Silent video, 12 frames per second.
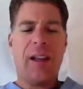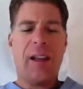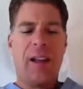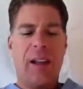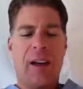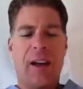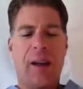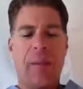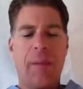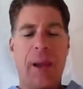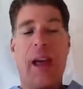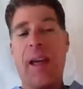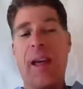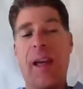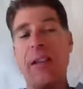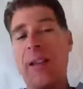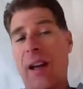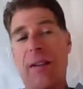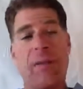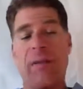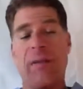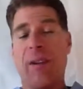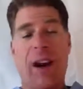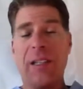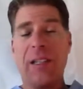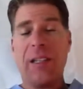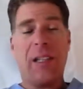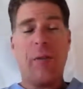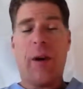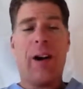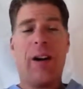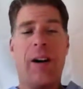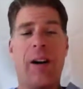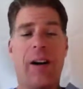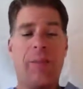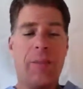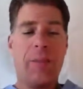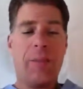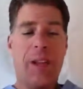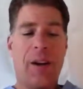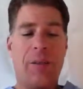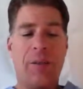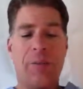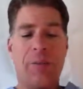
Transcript: Mm. And, and that's honestly where, um, you know,